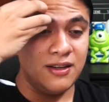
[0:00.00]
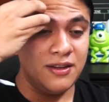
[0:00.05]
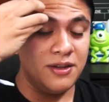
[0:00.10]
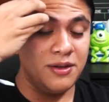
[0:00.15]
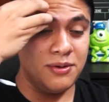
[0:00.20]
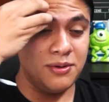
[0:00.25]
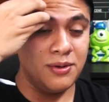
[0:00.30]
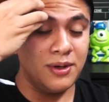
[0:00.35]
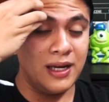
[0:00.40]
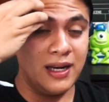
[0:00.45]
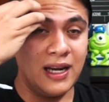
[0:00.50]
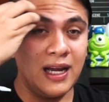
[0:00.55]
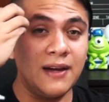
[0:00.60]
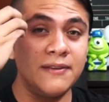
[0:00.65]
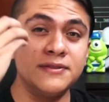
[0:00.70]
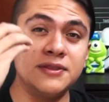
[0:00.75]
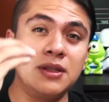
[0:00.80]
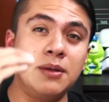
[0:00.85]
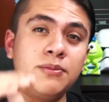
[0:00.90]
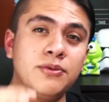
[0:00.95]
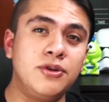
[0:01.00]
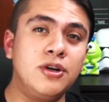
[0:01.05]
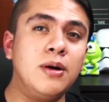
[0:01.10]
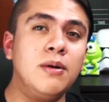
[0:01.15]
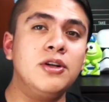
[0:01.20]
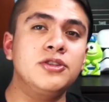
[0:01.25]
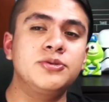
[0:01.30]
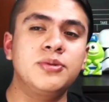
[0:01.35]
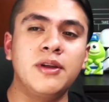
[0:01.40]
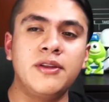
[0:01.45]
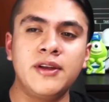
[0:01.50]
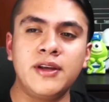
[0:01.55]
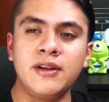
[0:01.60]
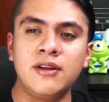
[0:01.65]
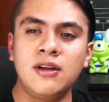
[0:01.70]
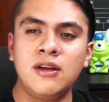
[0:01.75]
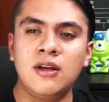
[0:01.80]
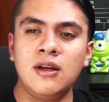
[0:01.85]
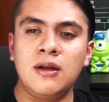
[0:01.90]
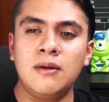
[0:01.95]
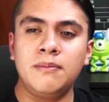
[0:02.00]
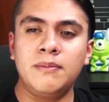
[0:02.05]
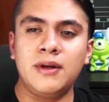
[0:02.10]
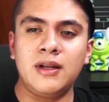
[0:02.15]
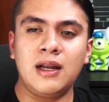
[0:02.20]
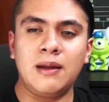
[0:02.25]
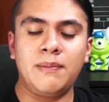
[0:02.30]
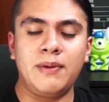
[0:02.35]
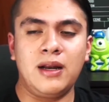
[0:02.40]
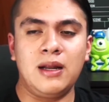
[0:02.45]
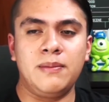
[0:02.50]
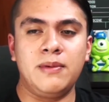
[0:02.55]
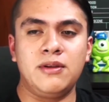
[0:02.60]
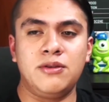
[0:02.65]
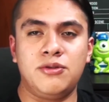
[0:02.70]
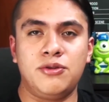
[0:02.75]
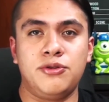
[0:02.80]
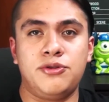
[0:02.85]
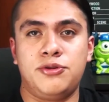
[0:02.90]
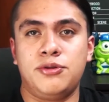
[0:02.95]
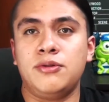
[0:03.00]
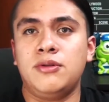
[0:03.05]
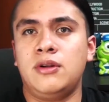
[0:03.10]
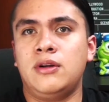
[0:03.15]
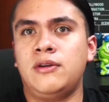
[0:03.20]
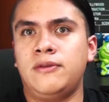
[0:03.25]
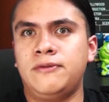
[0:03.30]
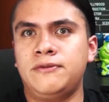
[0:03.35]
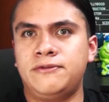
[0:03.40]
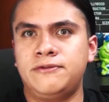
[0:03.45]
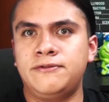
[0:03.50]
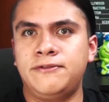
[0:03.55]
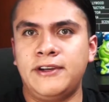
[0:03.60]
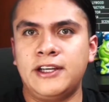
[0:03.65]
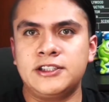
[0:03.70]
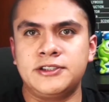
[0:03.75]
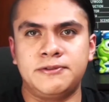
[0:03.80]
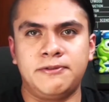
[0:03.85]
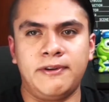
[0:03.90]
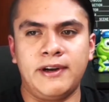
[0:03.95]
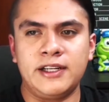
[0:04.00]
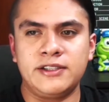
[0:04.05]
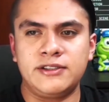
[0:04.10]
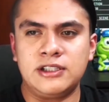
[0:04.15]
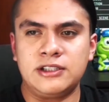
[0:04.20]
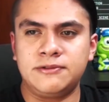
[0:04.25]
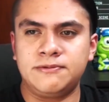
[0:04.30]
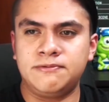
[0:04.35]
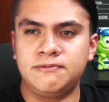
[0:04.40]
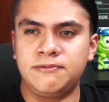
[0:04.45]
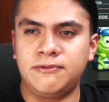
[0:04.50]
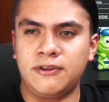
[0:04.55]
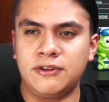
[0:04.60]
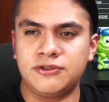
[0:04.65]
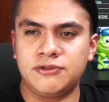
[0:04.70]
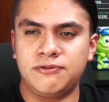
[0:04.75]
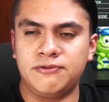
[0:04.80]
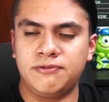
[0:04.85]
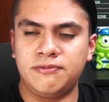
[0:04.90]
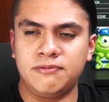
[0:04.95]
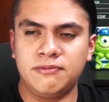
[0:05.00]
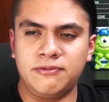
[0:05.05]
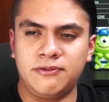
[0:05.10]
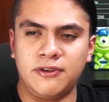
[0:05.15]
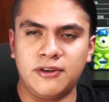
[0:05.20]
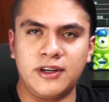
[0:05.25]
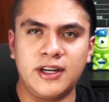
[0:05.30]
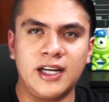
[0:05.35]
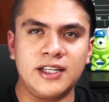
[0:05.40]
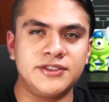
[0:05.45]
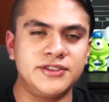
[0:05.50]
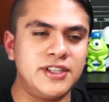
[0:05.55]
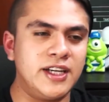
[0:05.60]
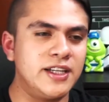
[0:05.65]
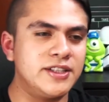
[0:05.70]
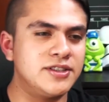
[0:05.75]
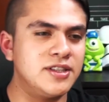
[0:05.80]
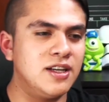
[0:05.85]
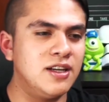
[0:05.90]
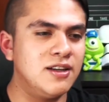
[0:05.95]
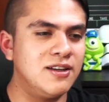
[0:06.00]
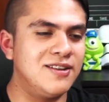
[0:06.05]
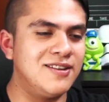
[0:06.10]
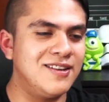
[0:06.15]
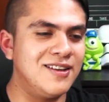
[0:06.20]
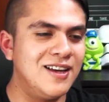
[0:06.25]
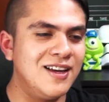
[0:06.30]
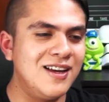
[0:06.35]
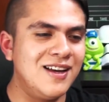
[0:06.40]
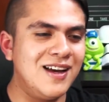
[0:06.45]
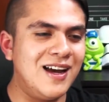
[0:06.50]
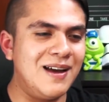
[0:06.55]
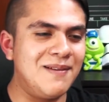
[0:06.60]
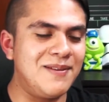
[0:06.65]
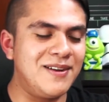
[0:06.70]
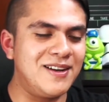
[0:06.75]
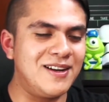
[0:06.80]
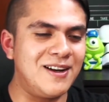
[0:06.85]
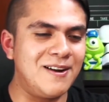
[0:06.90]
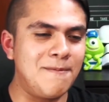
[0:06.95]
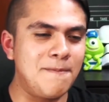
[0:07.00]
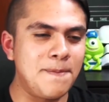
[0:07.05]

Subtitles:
you can have some troubles with it, but I mean, you should learn fixed phrases for God's sakes. I mean,